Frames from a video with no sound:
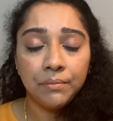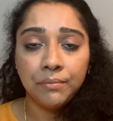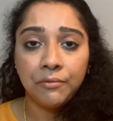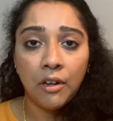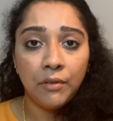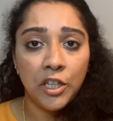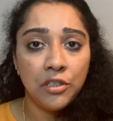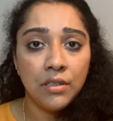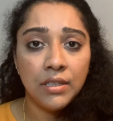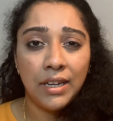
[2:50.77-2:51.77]

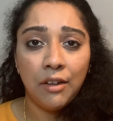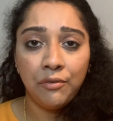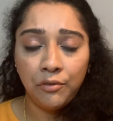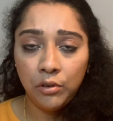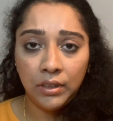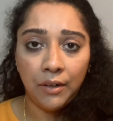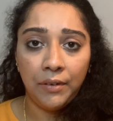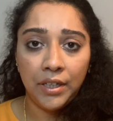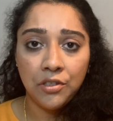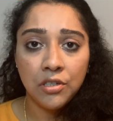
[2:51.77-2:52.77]
foundations that have full
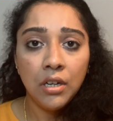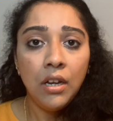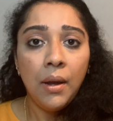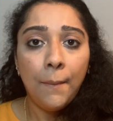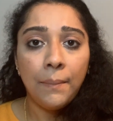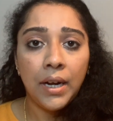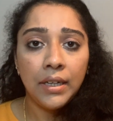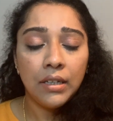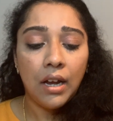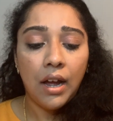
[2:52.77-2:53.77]
coverage.
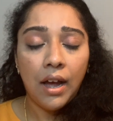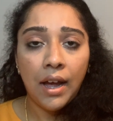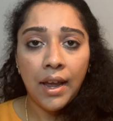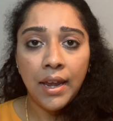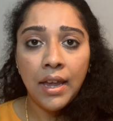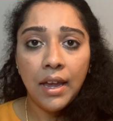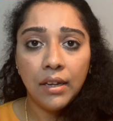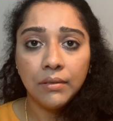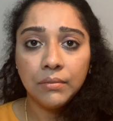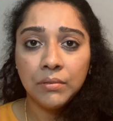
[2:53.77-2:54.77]
But I
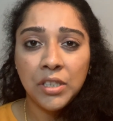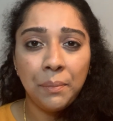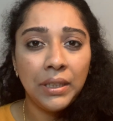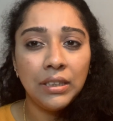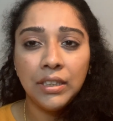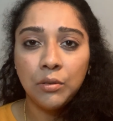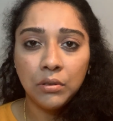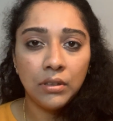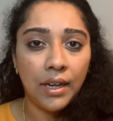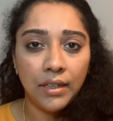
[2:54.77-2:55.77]
typically
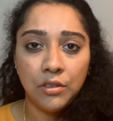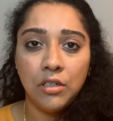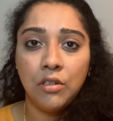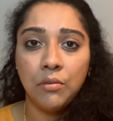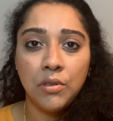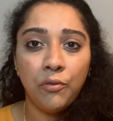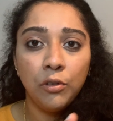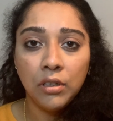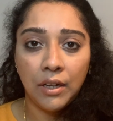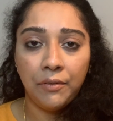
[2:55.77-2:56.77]
don't like to use
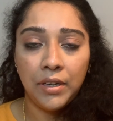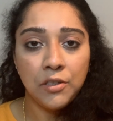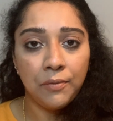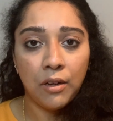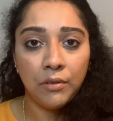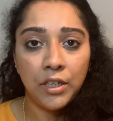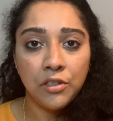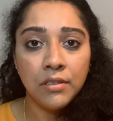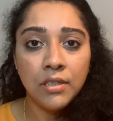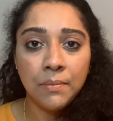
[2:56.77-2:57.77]
full coverage
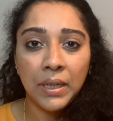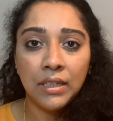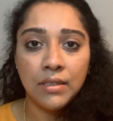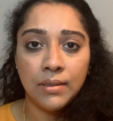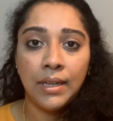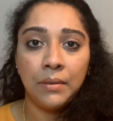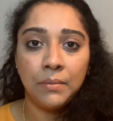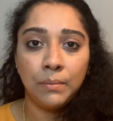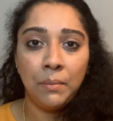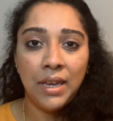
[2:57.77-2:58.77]
foundations because that
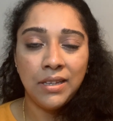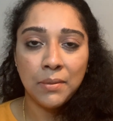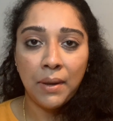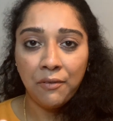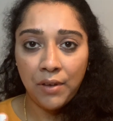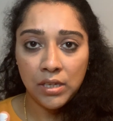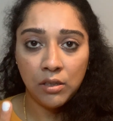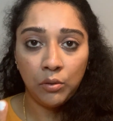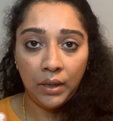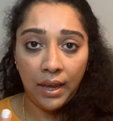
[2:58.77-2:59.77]
makes my face
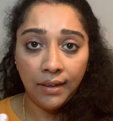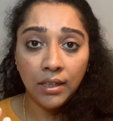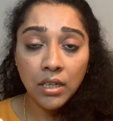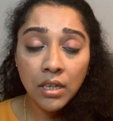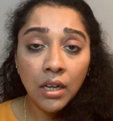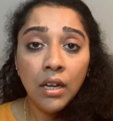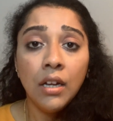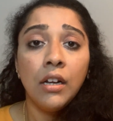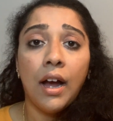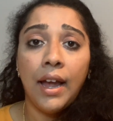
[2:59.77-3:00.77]
look cakey.
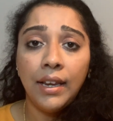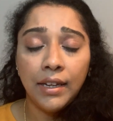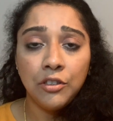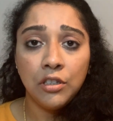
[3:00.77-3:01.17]
I like to